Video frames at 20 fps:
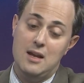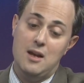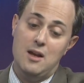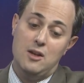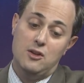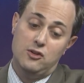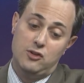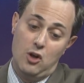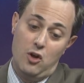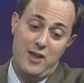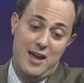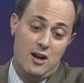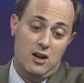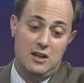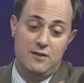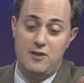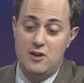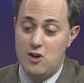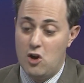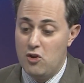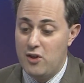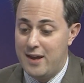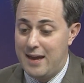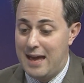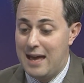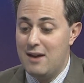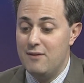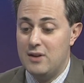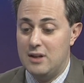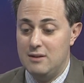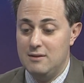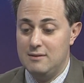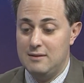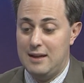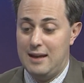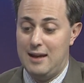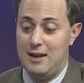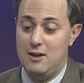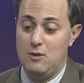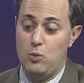So they don't even know they have it.
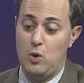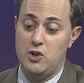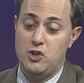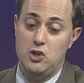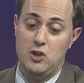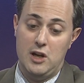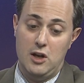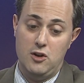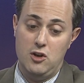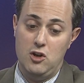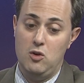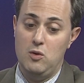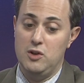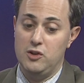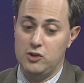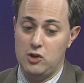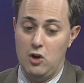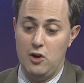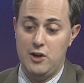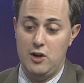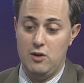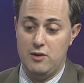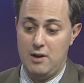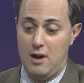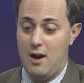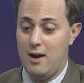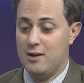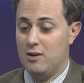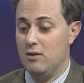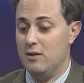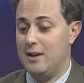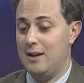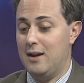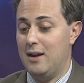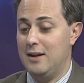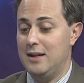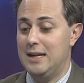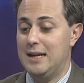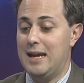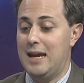And what you can do is go to your doctor and get an
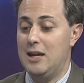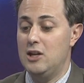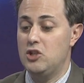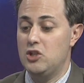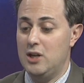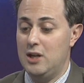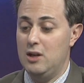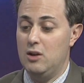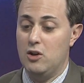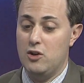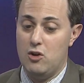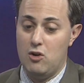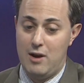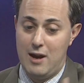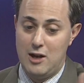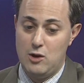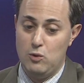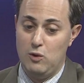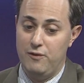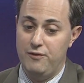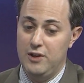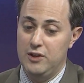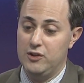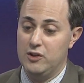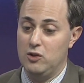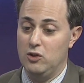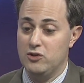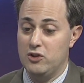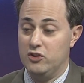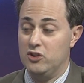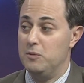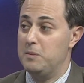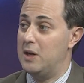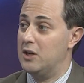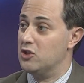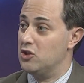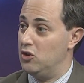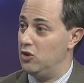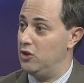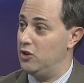EKG on your annual physical just to make
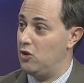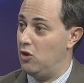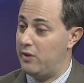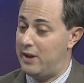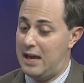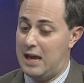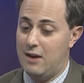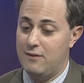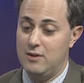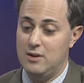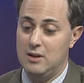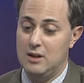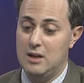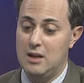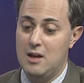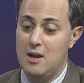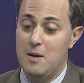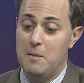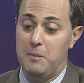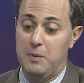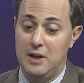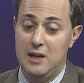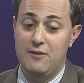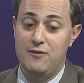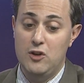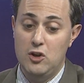sure you don't have it. But if you